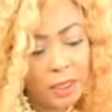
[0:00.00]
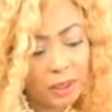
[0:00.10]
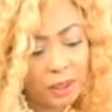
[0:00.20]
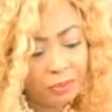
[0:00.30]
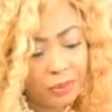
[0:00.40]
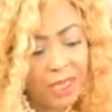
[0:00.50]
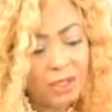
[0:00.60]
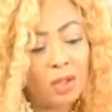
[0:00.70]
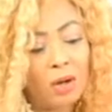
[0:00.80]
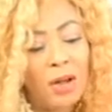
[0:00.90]
needs the
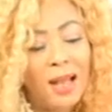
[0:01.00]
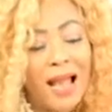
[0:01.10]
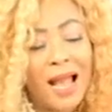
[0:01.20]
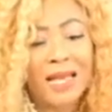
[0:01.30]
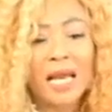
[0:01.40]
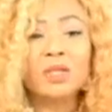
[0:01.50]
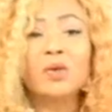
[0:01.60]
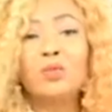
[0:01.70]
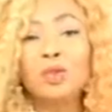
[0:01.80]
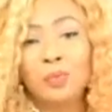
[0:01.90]
pleasure, and that's
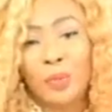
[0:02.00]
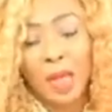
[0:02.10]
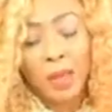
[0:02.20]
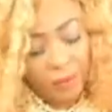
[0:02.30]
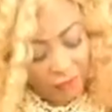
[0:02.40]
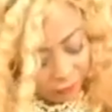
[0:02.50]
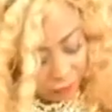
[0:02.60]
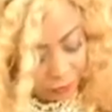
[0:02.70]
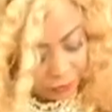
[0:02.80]
what we should be aiming for.